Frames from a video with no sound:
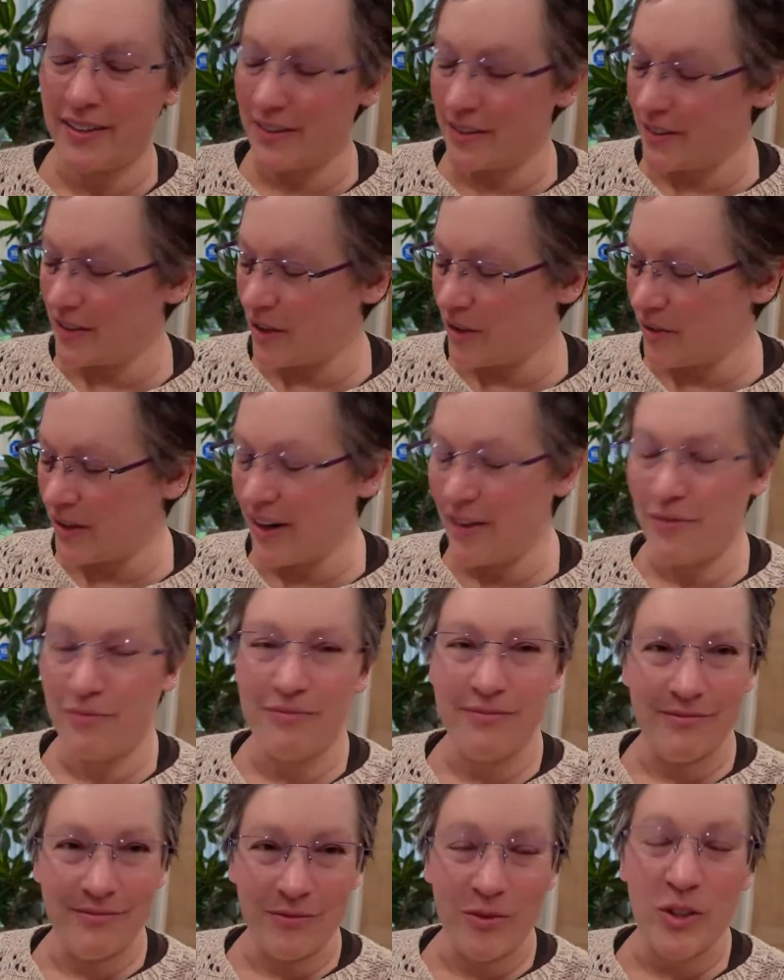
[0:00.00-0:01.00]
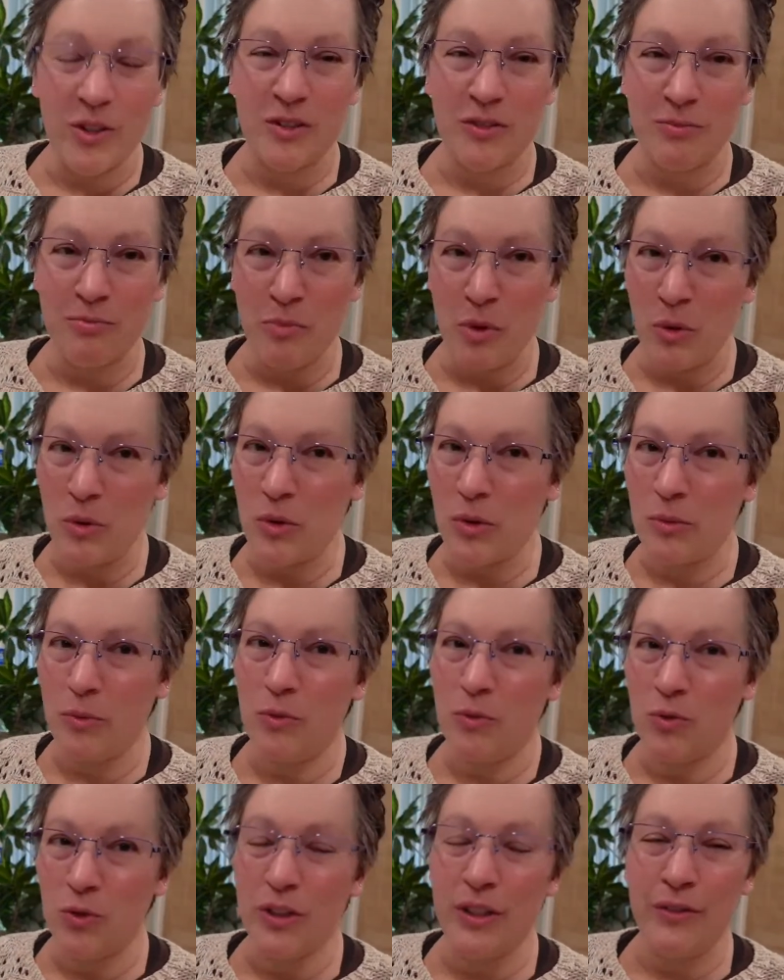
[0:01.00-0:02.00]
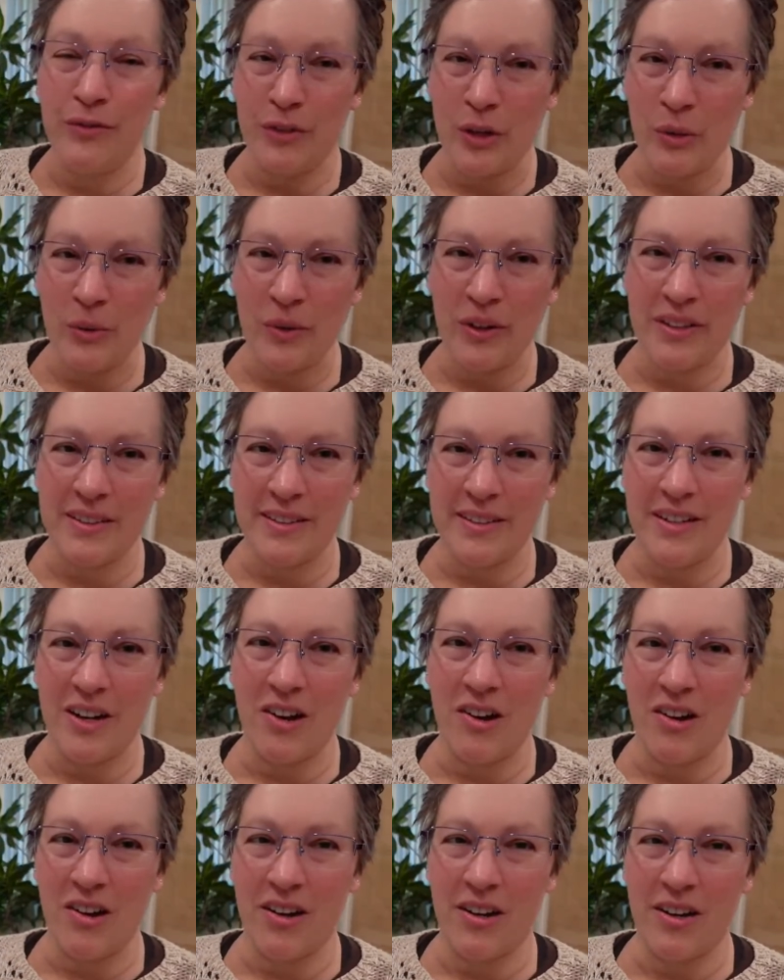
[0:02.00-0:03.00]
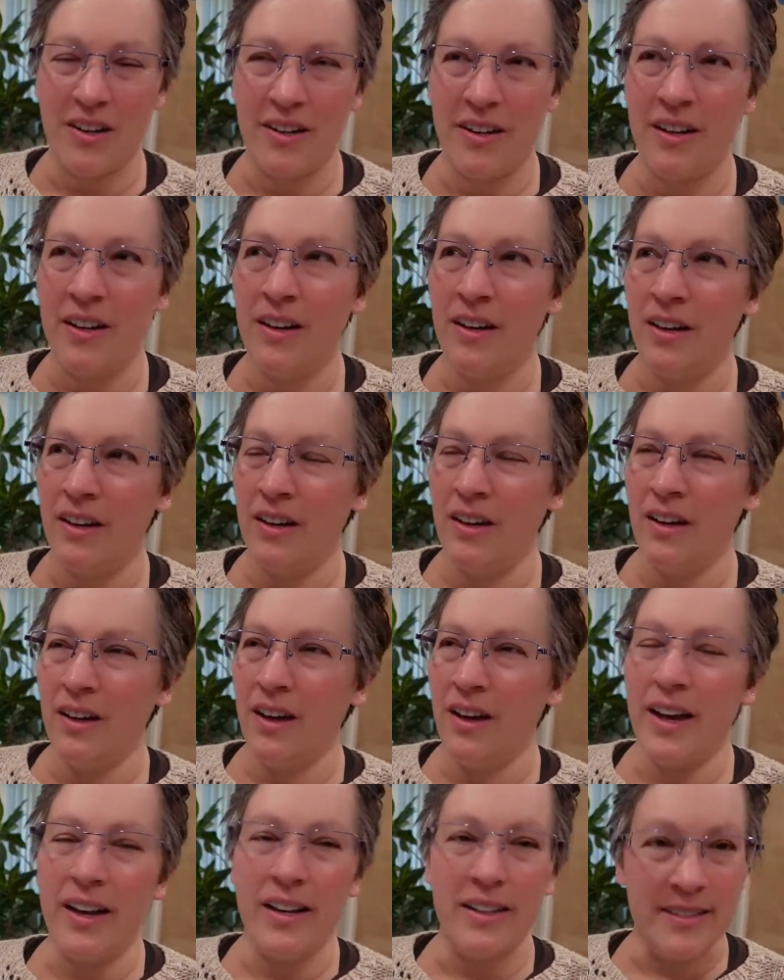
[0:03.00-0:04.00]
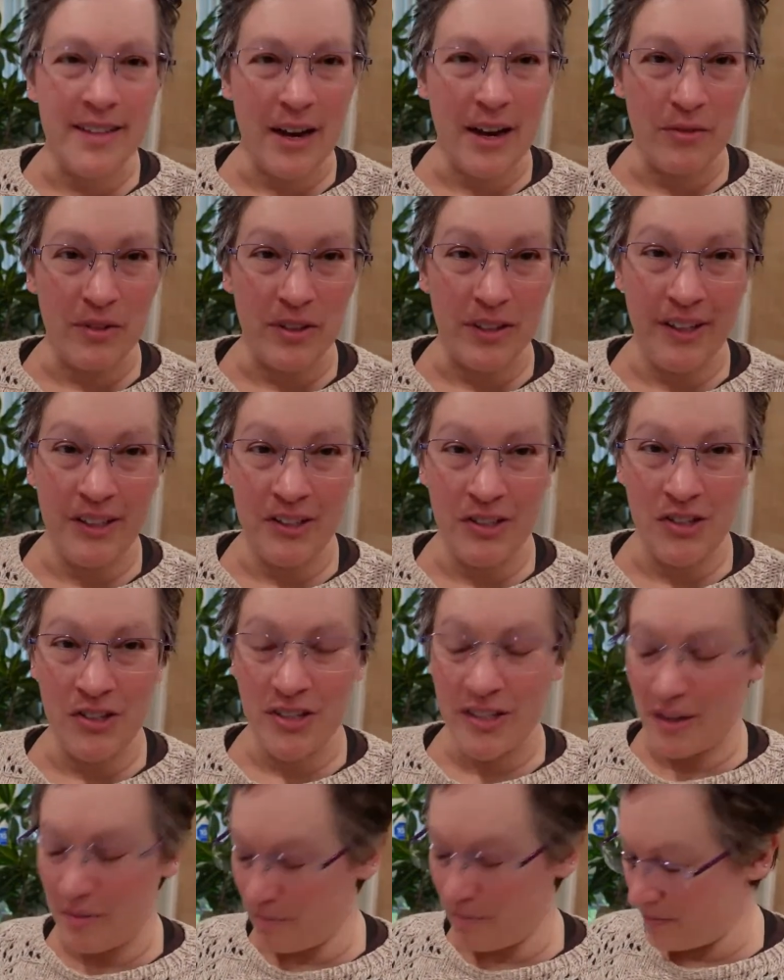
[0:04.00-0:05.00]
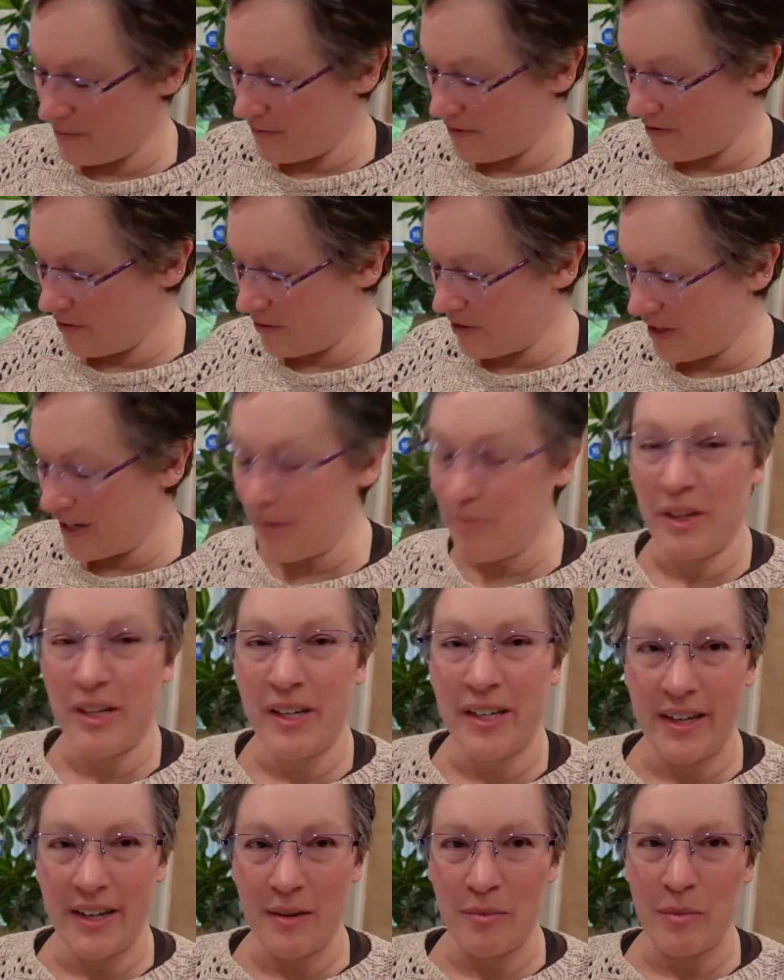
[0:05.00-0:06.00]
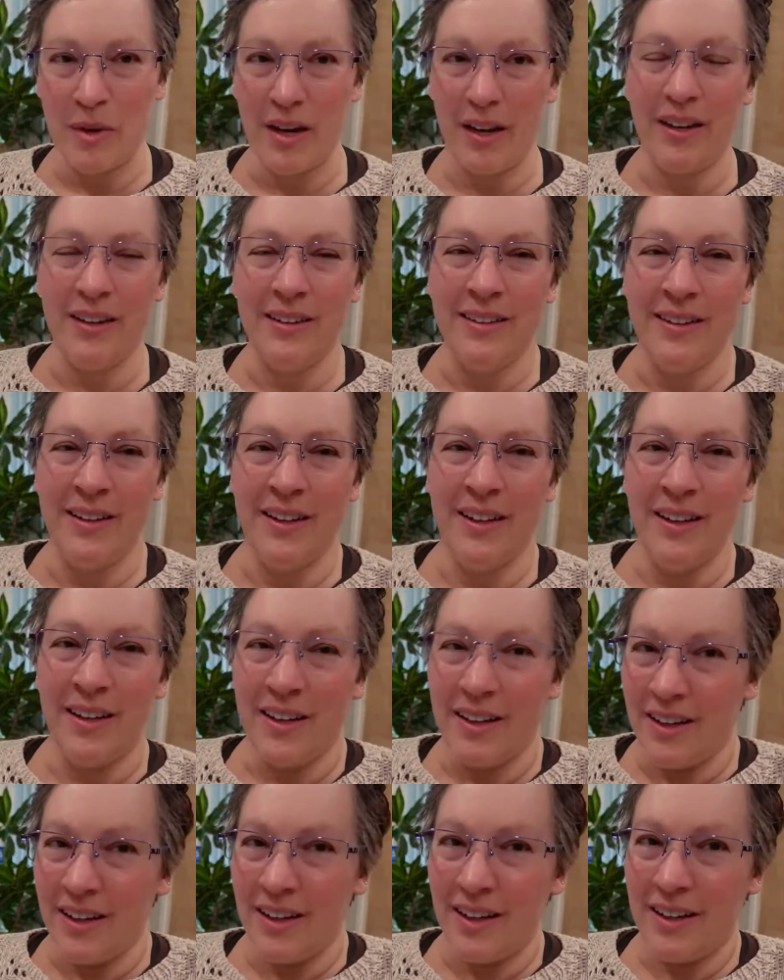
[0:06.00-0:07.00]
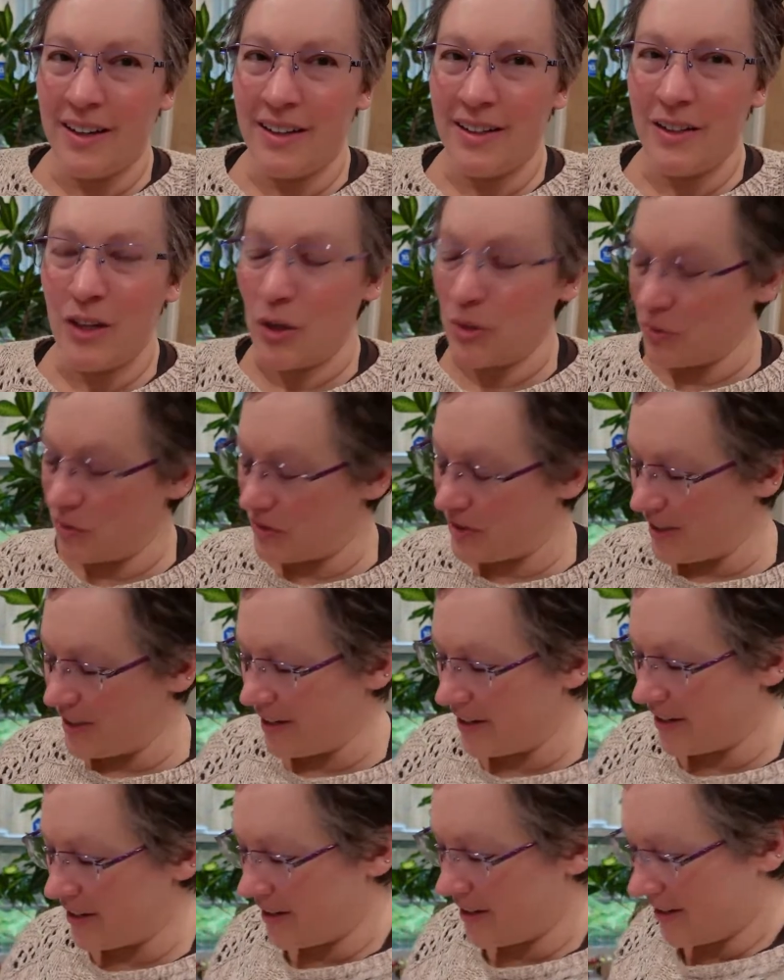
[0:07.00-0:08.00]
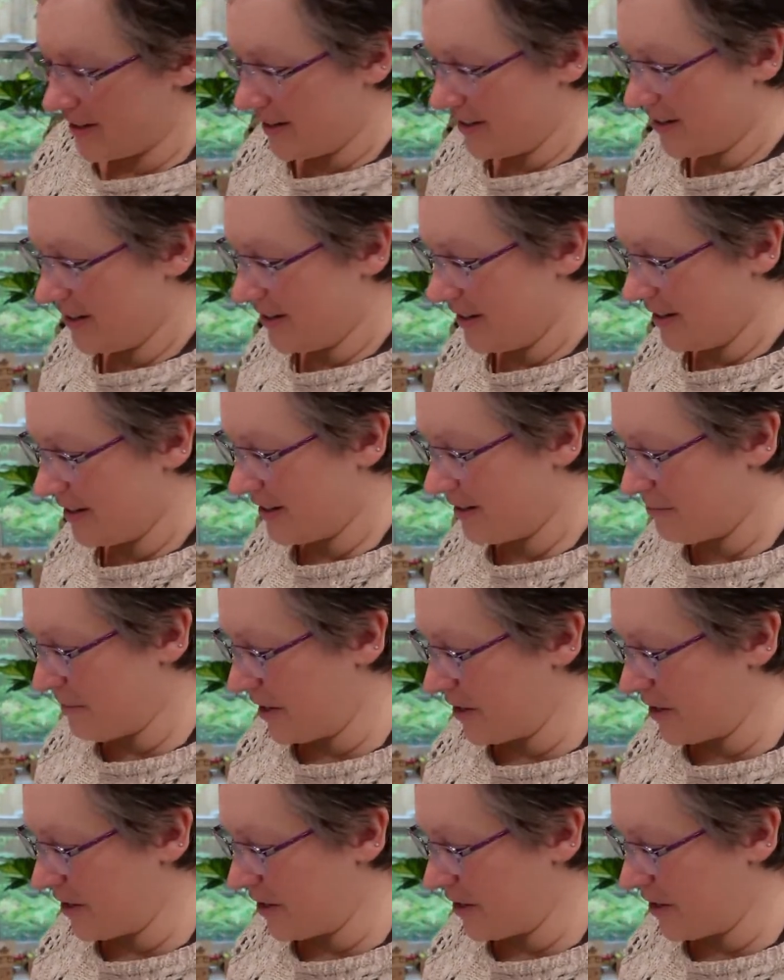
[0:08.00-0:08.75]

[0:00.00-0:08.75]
So I was really focused on, like I said, relationship when I'm looking at my notes here, my